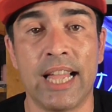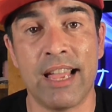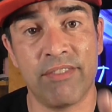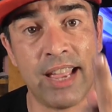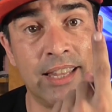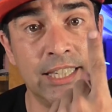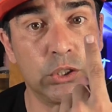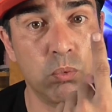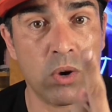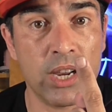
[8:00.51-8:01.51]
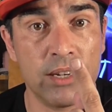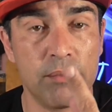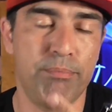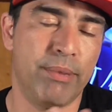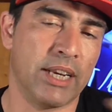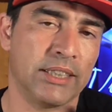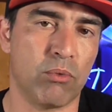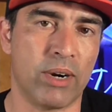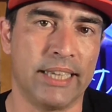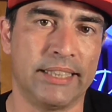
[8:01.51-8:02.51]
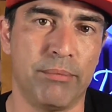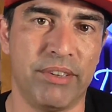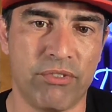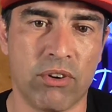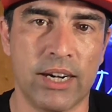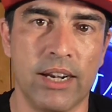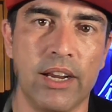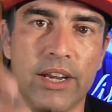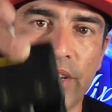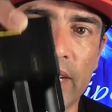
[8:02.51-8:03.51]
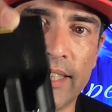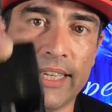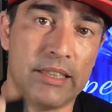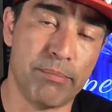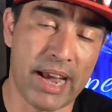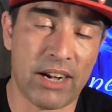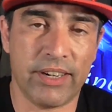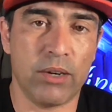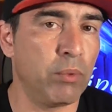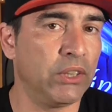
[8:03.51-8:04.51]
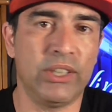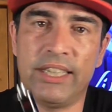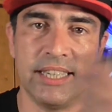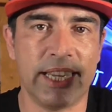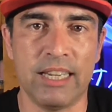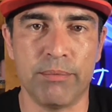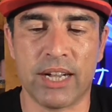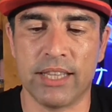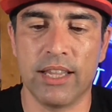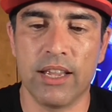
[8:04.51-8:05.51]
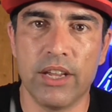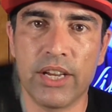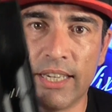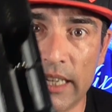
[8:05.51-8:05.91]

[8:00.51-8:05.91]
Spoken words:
should have at least one because of what I said before, you're going to need the battery, which you need in any mod. You're